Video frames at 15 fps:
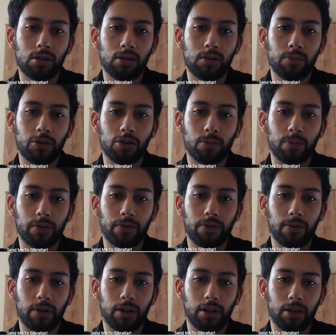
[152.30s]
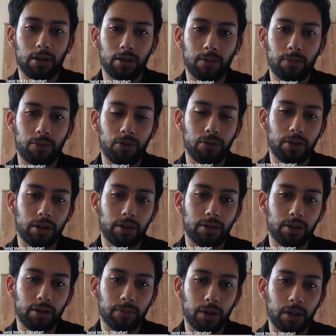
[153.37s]
and bishop f3,
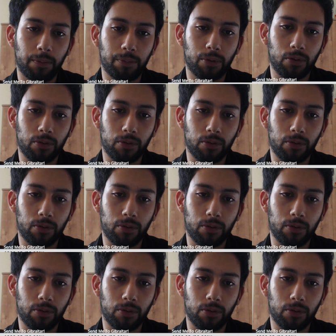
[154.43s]
protecting my pawn.